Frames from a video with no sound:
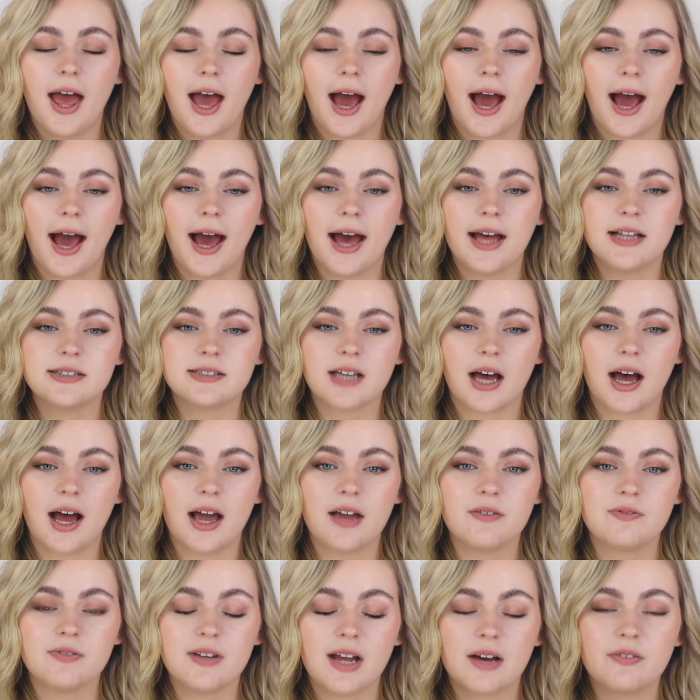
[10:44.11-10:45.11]
And
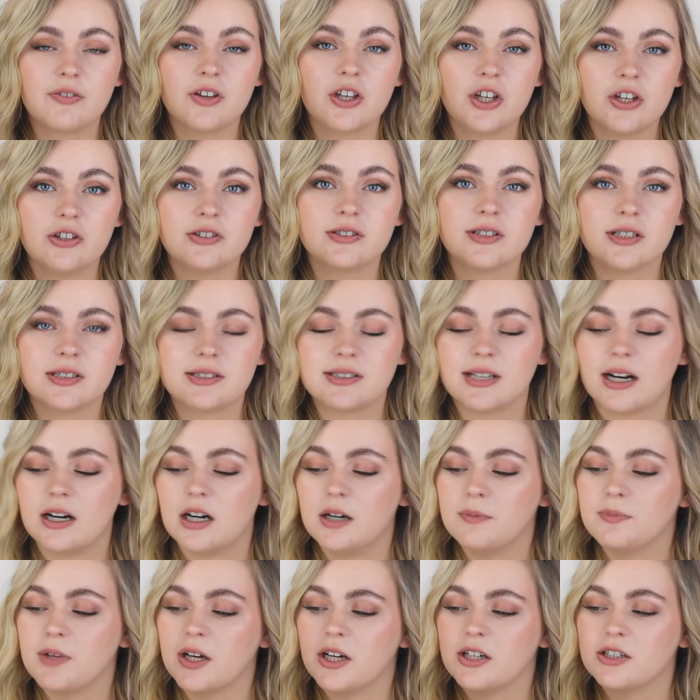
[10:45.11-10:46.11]
I've never used a
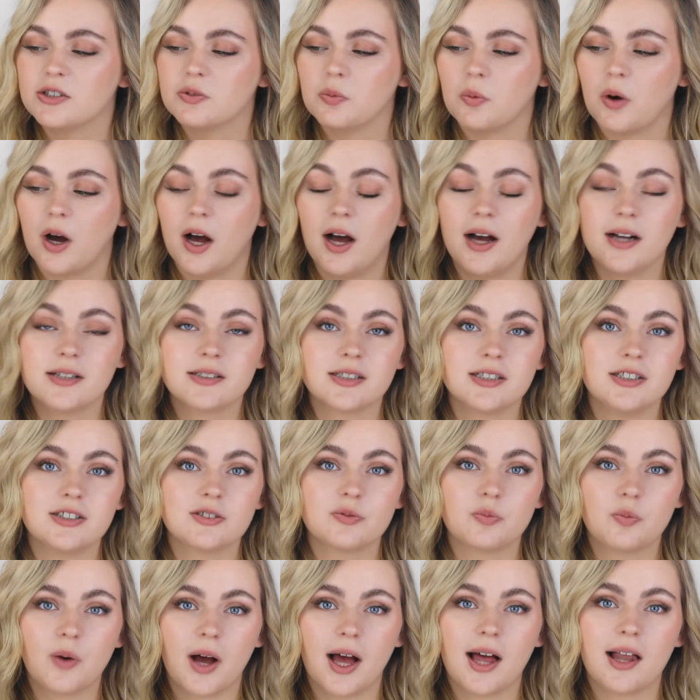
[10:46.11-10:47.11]
serum that has worked as
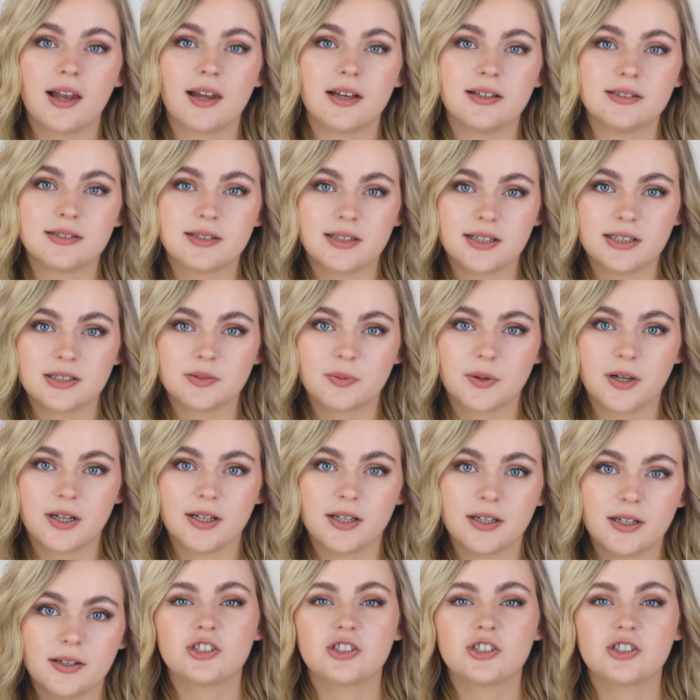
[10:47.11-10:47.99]
well as this one.